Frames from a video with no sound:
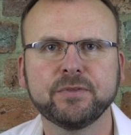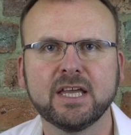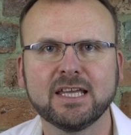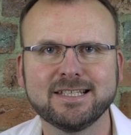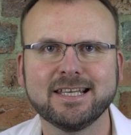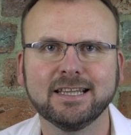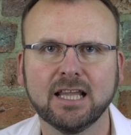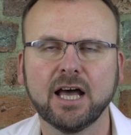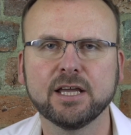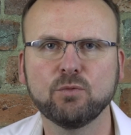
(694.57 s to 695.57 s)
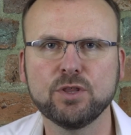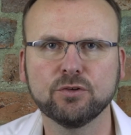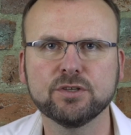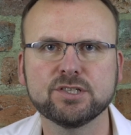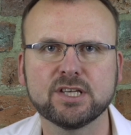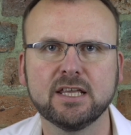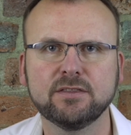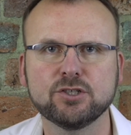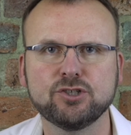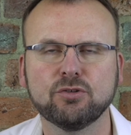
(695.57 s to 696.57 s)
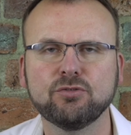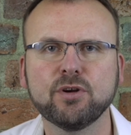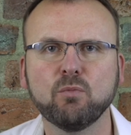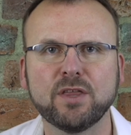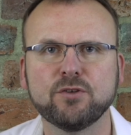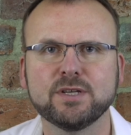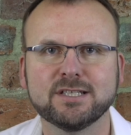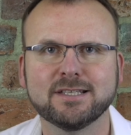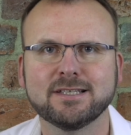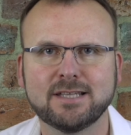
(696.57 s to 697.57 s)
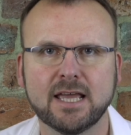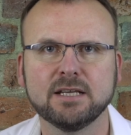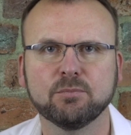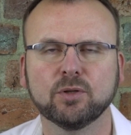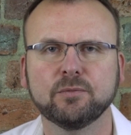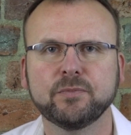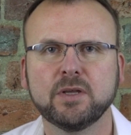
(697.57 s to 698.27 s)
is in line with others in the genre, and whether it's sustainable.